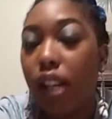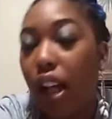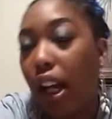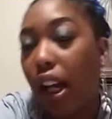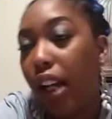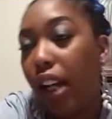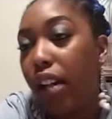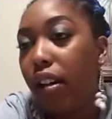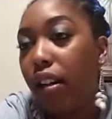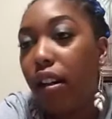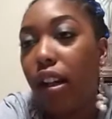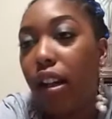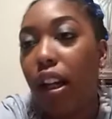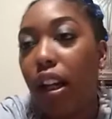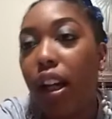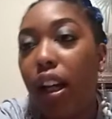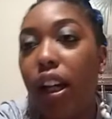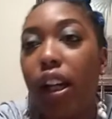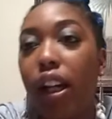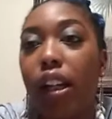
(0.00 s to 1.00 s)
I ain't gonna
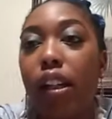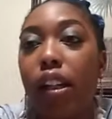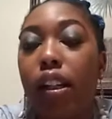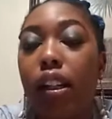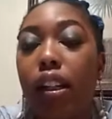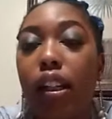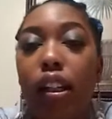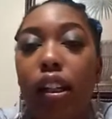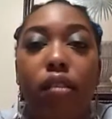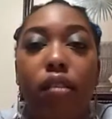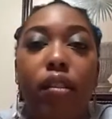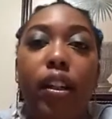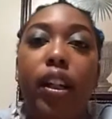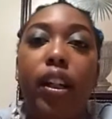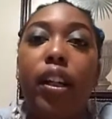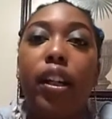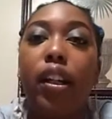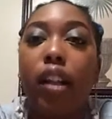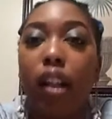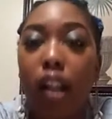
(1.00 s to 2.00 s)
lie, it
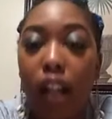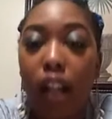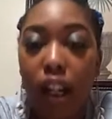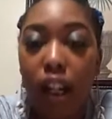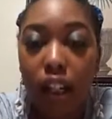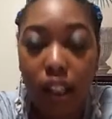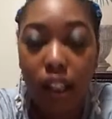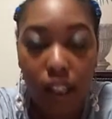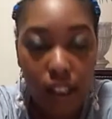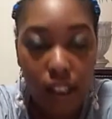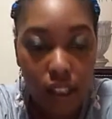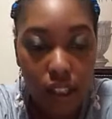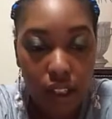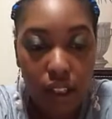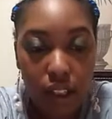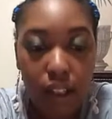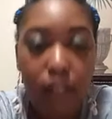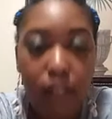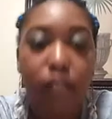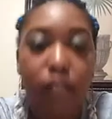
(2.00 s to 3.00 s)
created a lot of
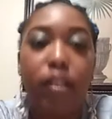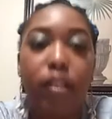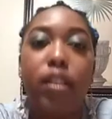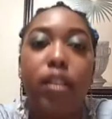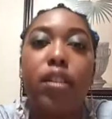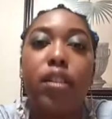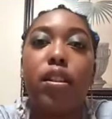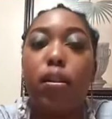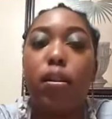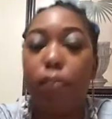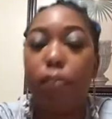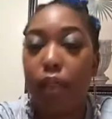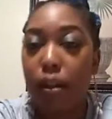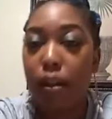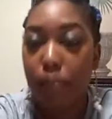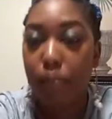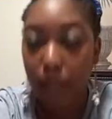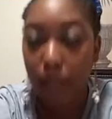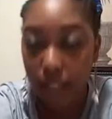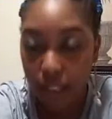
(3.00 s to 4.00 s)
insecurities
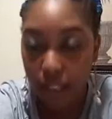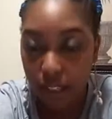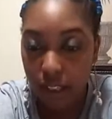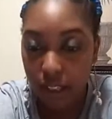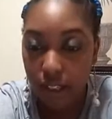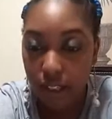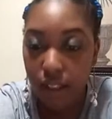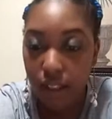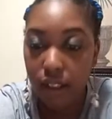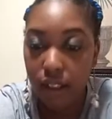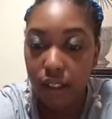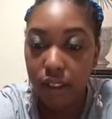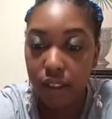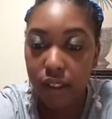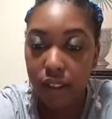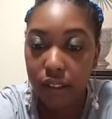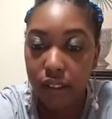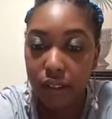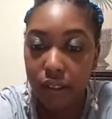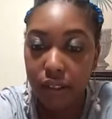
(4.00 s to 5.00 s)
about my skin color.